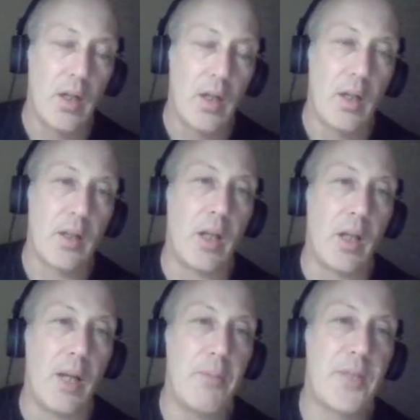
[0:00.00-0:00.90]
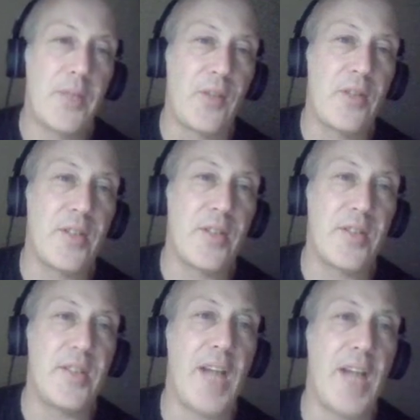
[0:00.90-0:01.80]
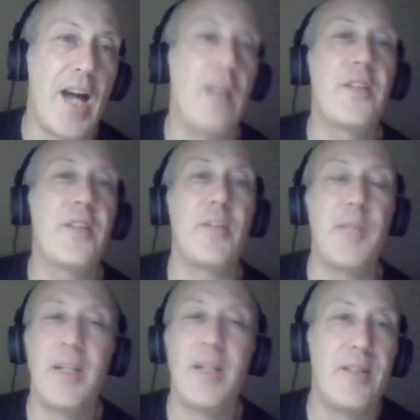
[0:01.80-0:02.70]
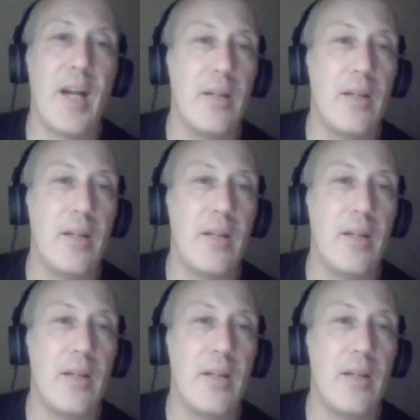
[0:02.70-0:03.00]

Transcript: Columbus versus Dallas. I'm taking Dallas.